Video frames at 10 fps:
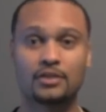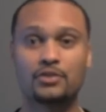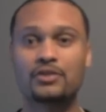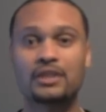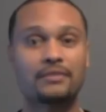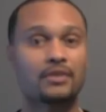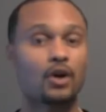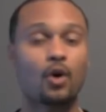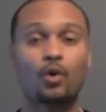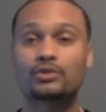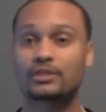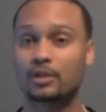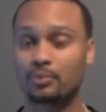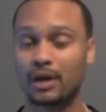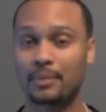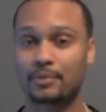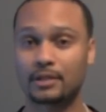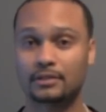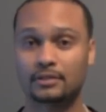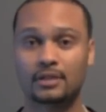You can even wholesale
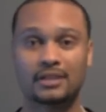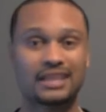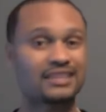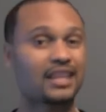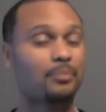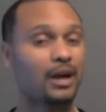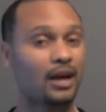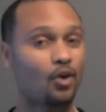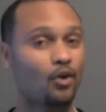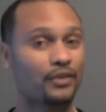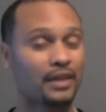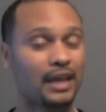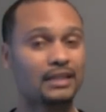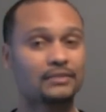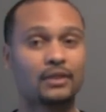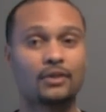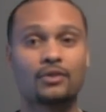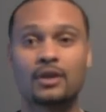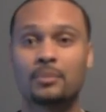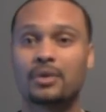properties. That's not a buy and hold for cash
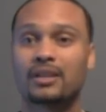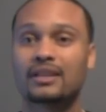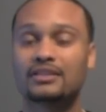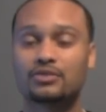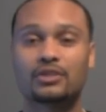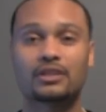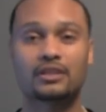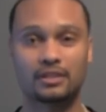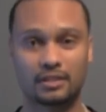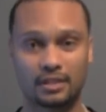flow, but at least you can